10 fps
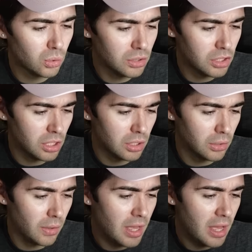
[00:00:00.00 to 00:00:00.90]
drawn
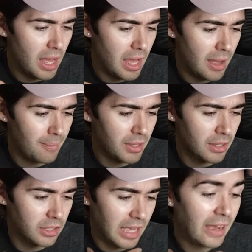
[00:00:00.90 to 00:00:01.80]
to um,
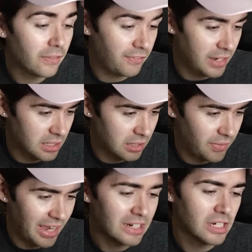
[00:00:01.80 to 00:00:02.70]
the, the outfit
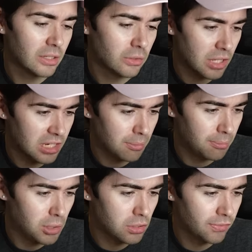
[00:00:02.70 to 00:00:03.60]
actually also has
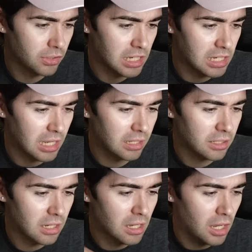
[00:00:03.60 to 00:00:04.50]
some beautiful
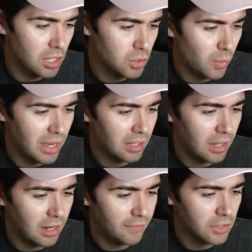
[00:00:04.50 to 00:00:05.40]
details as
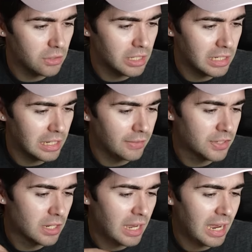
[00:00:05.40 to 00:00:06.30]
well i love those
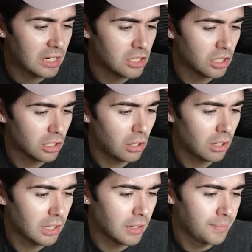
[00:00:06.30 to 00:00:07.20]
sleeves and the
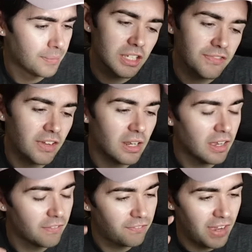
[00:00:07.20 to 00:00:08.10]
collar but these fun
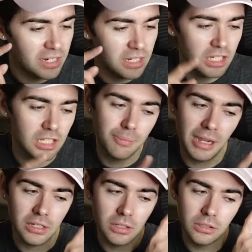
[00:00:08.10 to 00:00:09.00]
like fantasy
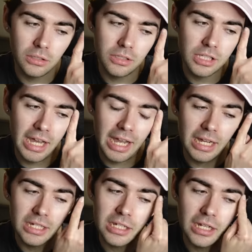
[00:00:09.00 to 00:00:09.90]
spectacles that
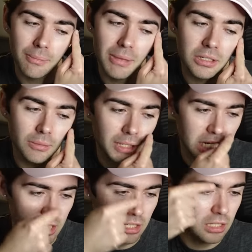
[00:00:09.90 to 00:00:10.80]
has like a metal
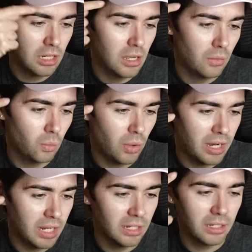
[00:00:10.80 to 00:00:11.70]
piece
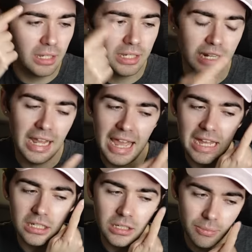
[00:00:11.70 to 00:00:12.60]
running like an
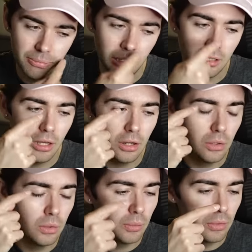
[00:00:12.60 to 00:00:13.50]
S
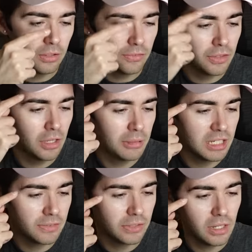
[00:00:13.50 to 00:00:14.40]
below one of the
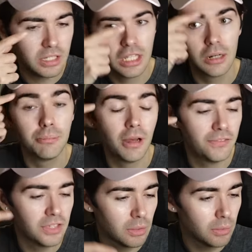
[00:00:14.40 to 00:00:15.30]
pieces of glass and then
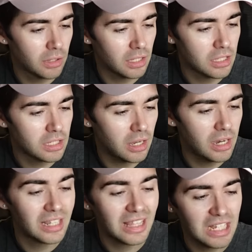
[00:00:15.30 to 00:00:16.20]
above the other one on the other
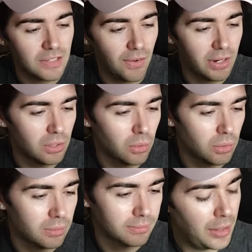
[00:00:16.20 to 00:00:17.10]
side. That's very
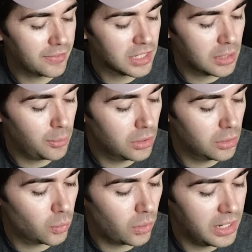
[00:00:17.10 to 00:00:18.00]
cool. Then we have
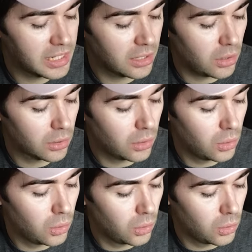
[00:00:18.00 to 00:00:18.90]
someone riding on a
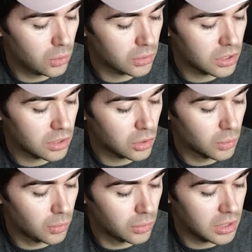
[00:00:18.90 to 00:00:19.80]
horse
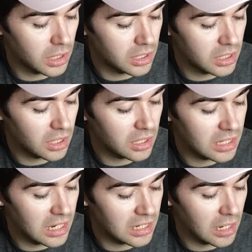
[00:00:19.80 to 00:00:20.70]
towards a
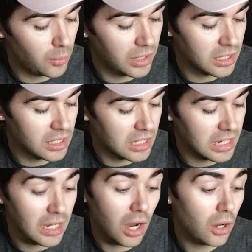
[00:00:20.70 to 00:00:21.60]
sunset and we can
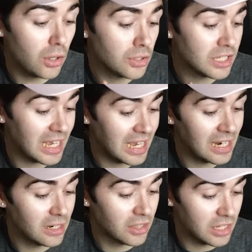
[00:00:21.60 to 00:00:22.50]
see Oz
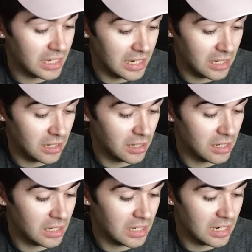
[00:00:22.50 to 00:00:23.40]
in the
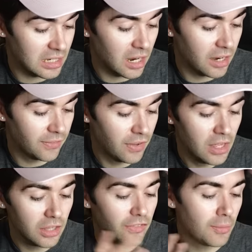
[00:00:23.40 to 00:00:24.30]
distance. It's kind of
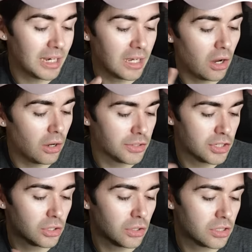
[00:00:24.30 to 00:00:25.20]
the familiar
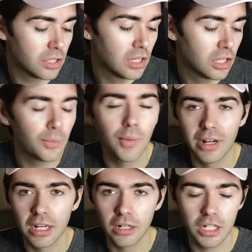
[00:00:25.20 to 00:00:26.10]
Oz shot that we
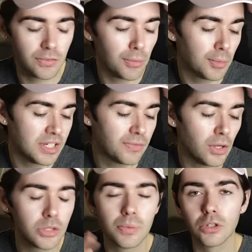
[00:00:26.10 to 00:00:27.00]
recognize from The Wizard of
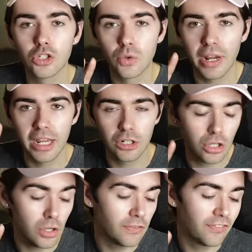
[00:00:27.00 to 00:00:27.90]
Oz. We're not
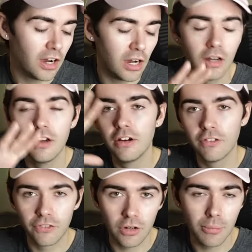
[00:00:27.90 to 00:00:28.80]
straying too far
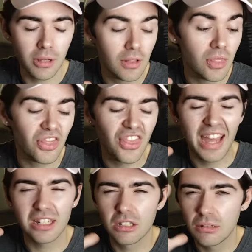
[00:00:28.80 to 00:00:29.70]
from
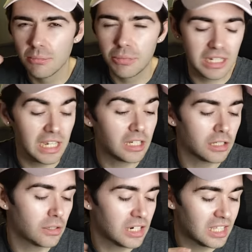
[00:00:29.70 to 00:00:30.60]
that
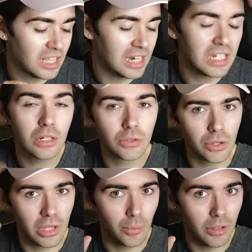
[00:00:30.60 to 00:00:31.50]
particular aesthetic,
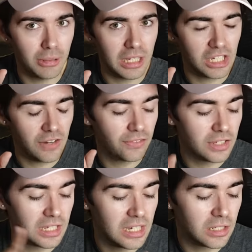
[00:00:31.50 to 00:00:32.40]
although there will be
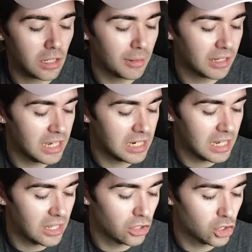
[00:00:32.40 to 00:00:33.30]
differences coming
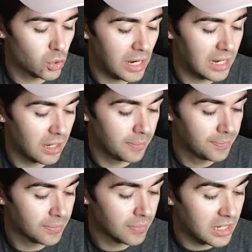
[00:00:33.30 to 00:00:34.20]
later in the trailer.
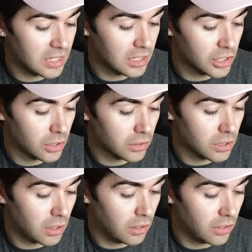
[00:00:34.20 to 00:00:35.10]
We then see a
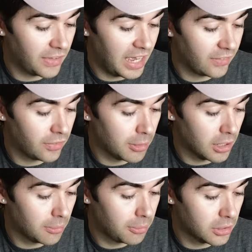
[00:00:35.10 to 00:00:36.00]
shot of
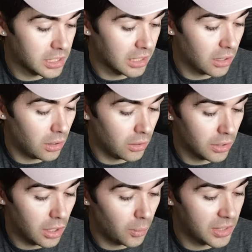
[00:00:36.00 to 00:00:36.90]
Elphaba putting
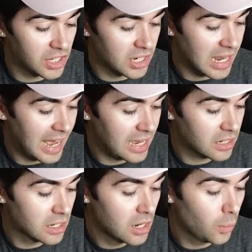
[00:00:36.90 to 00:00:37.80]
on a witch's
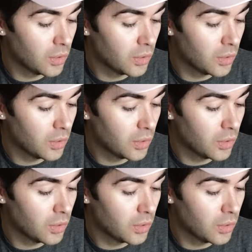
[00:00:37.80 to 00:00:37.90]
hat